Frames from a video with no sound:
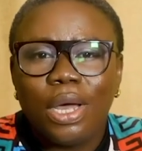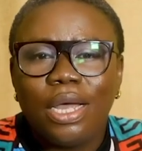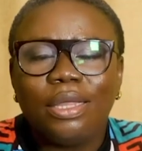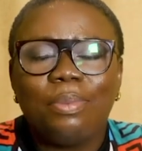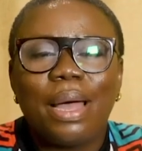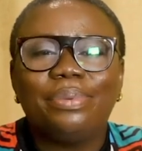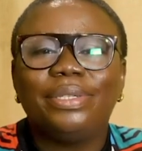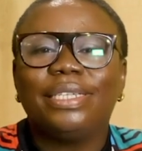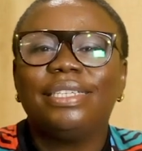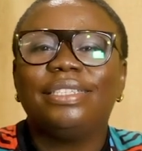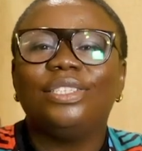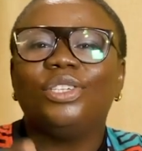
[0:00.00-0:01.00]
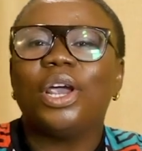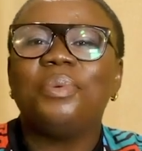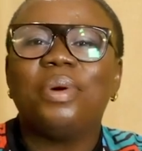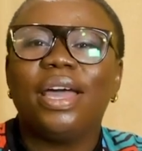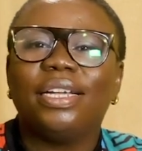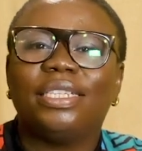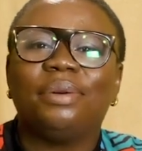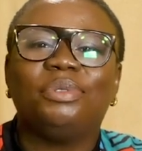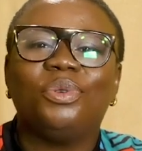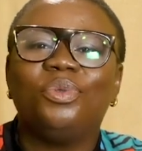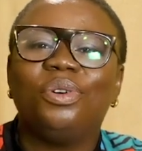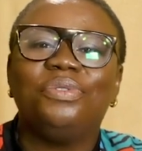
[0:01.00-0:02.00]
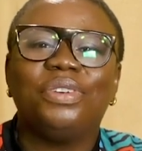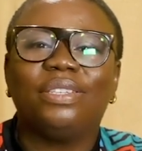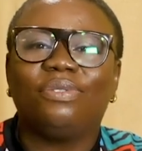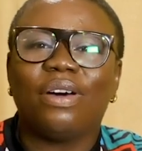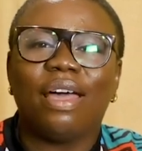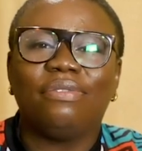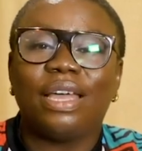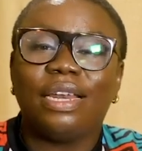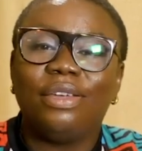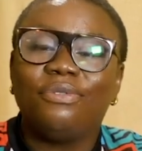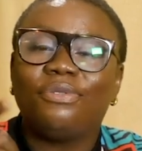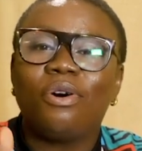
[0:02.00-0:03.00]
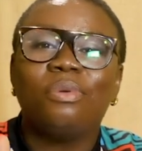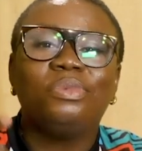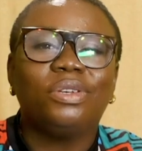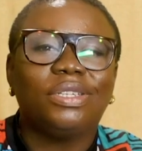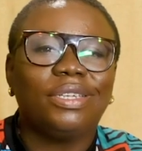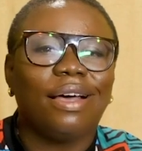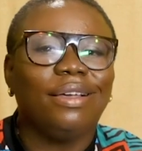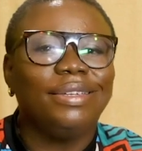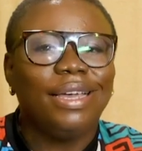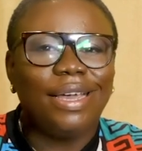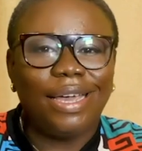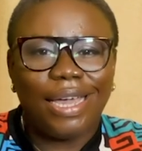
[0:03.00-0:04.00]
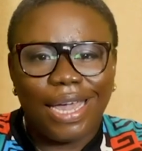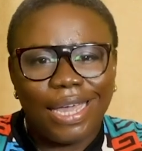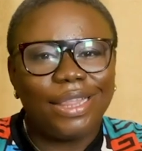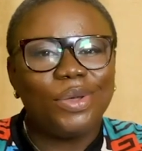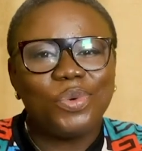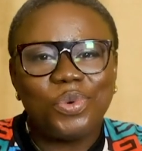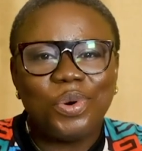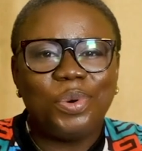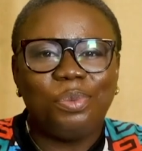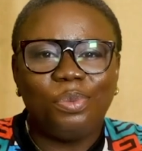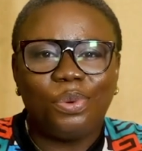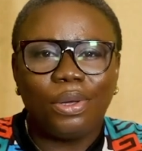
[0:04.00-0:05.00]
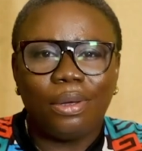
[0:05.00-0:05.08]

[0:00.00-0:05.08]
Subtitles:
The Bible says in Jeremiah chapter 1 verse 5 that he formed your child in the womb.